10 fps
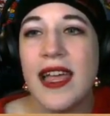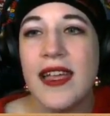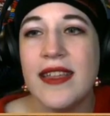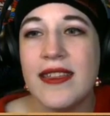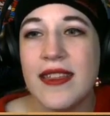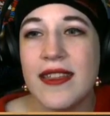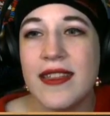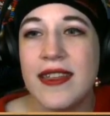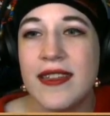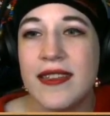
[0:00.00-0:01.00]
is
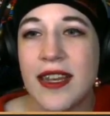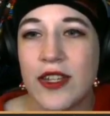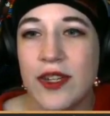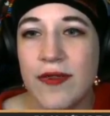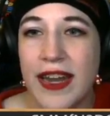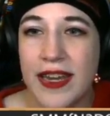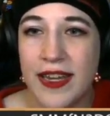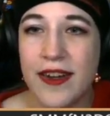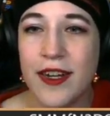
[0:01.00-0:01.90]
this section right here.